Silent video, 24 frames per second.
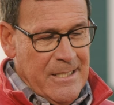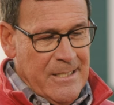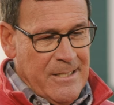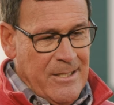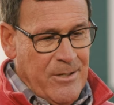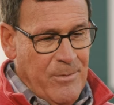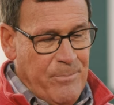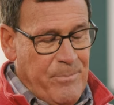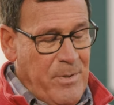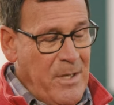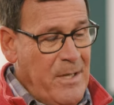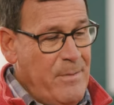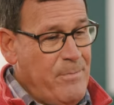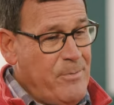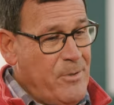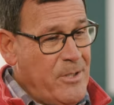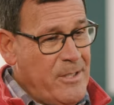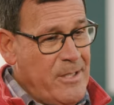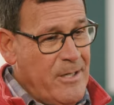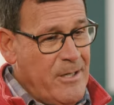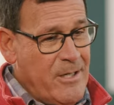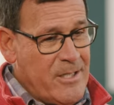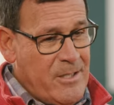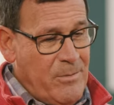There are
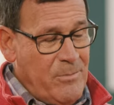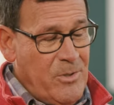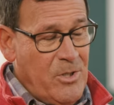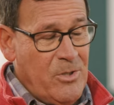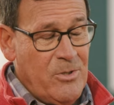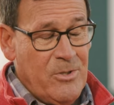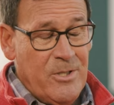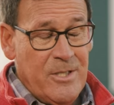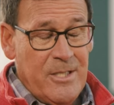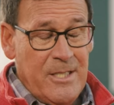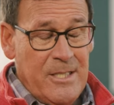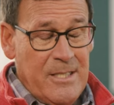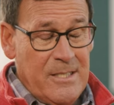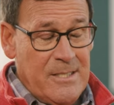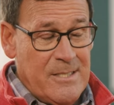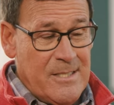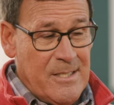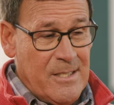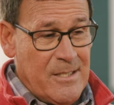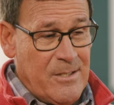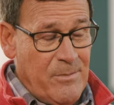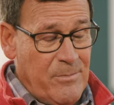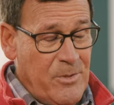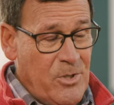people in our
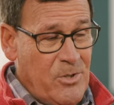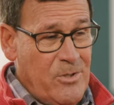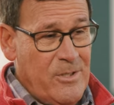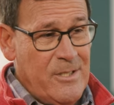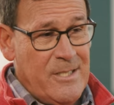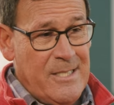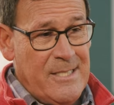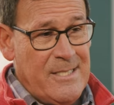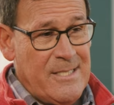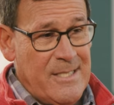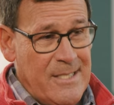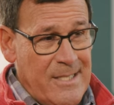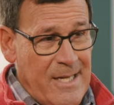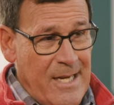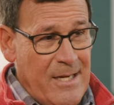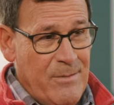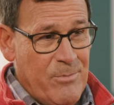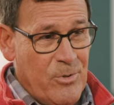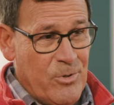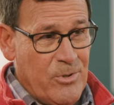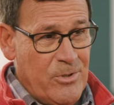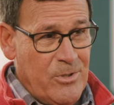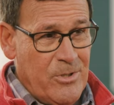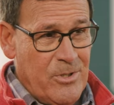communities and communities and
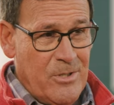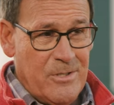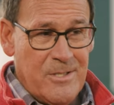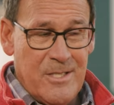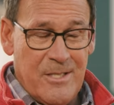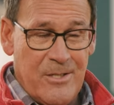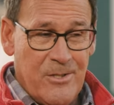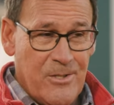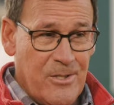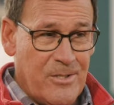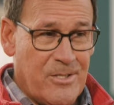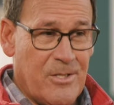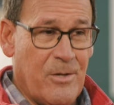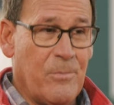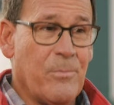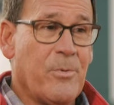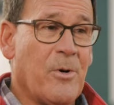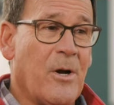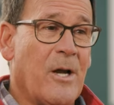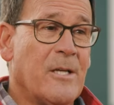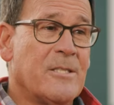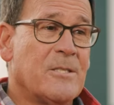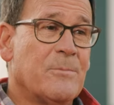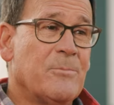neighborhoods that aren't so
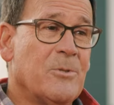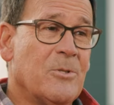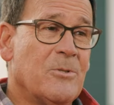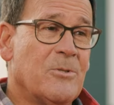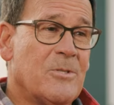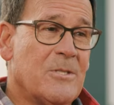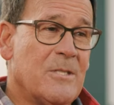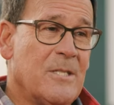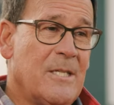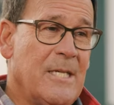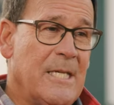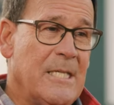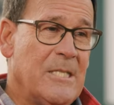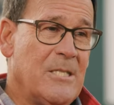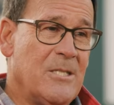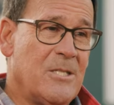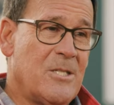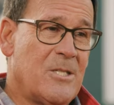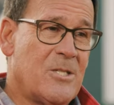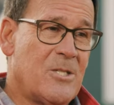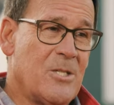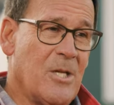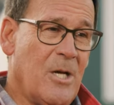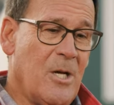prosperous. And
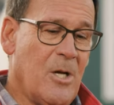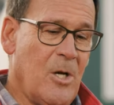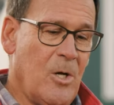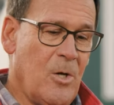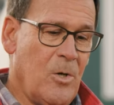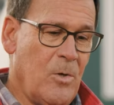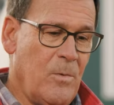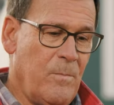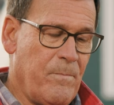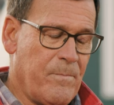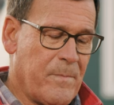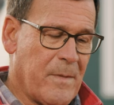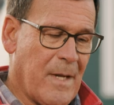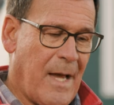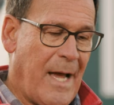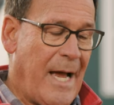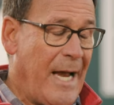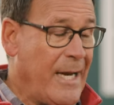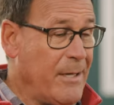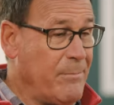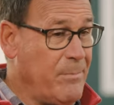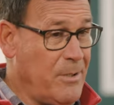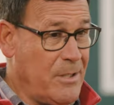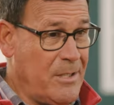so
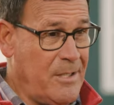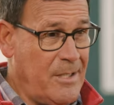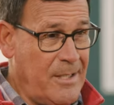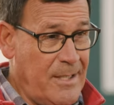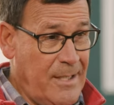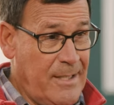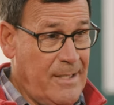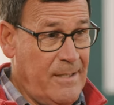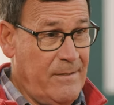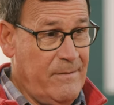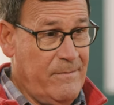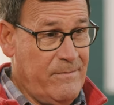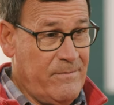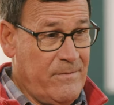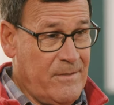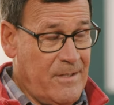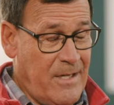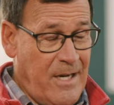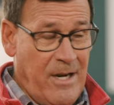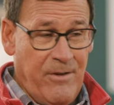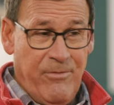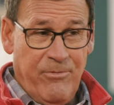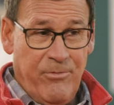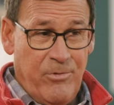I believe
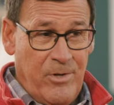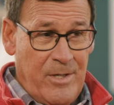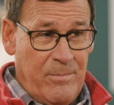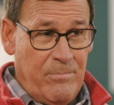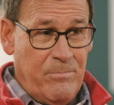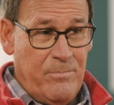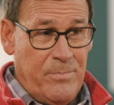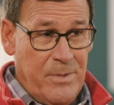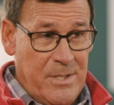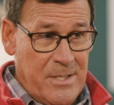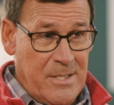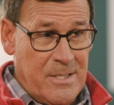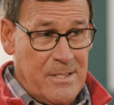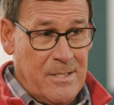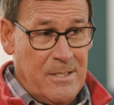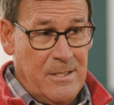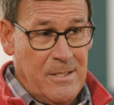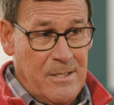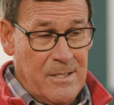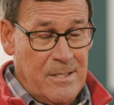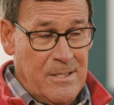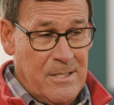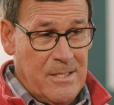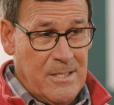every
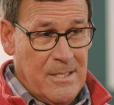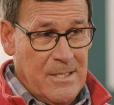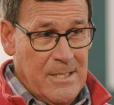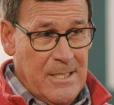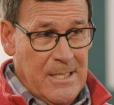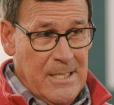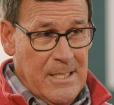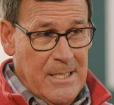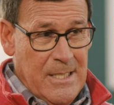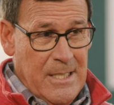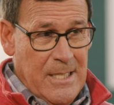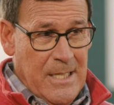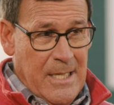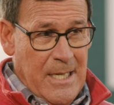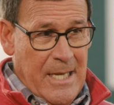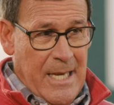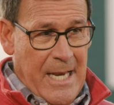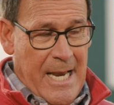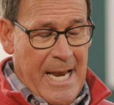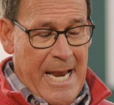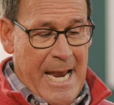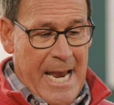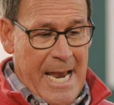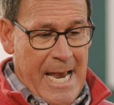business
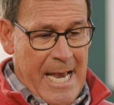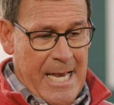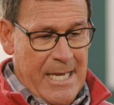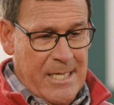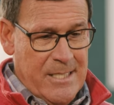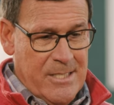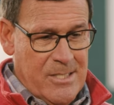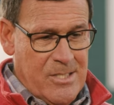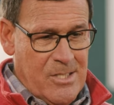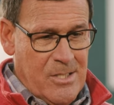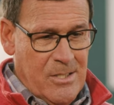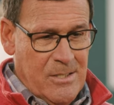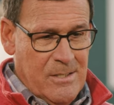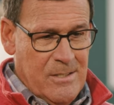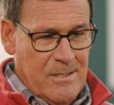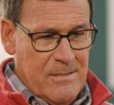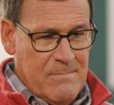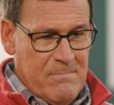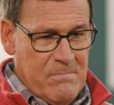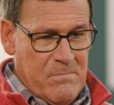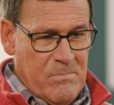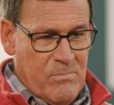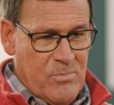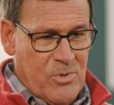has
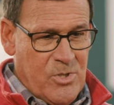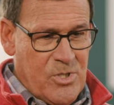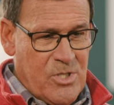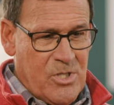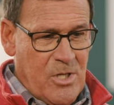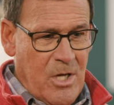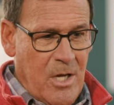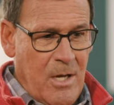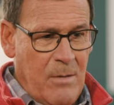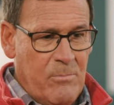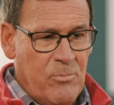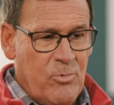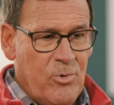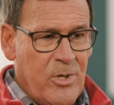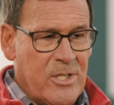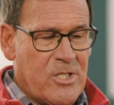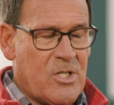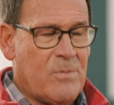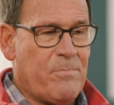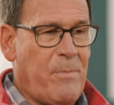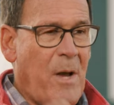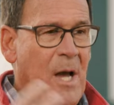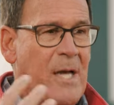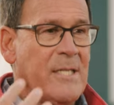some
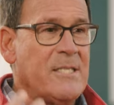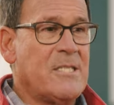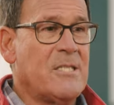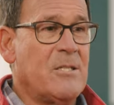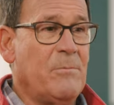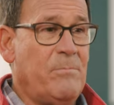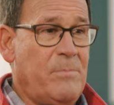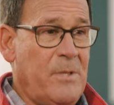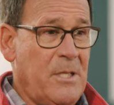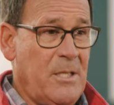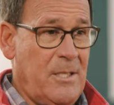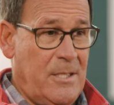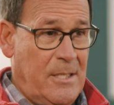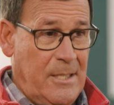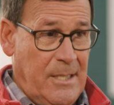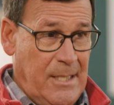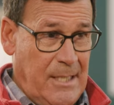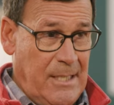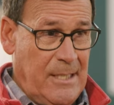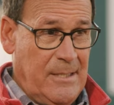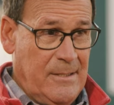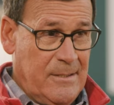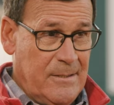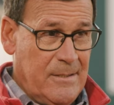
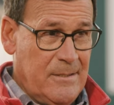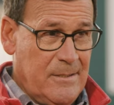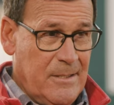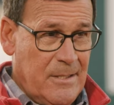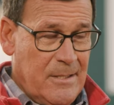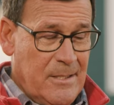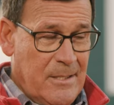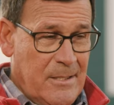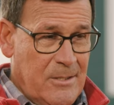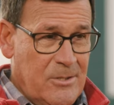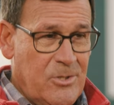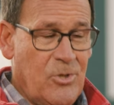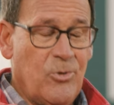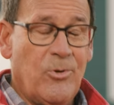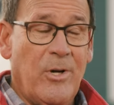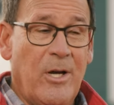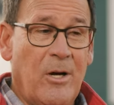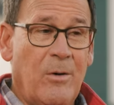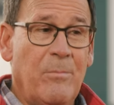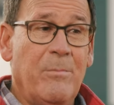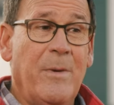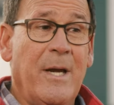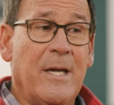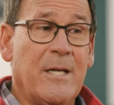responsibility to
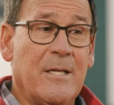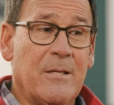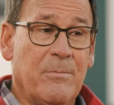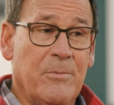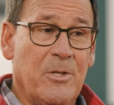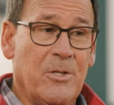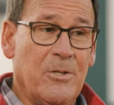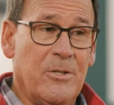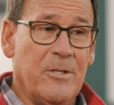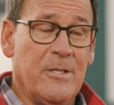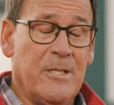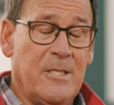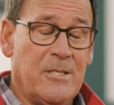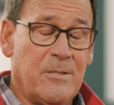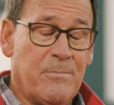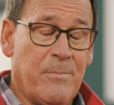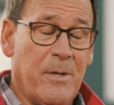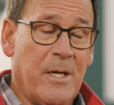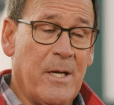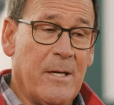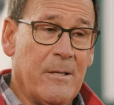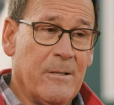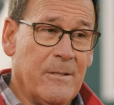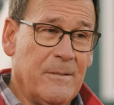help make communities
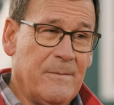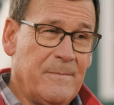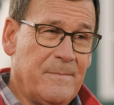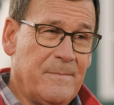better.